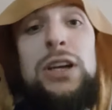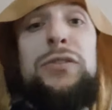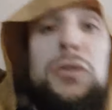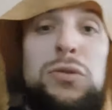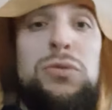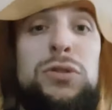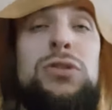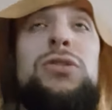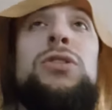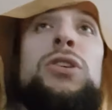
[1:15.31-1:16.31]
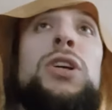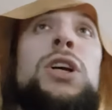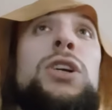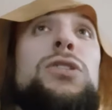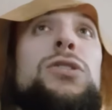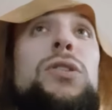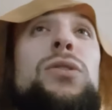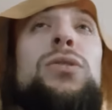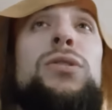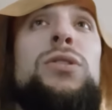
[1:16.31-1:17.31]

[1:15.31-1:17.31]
of course. So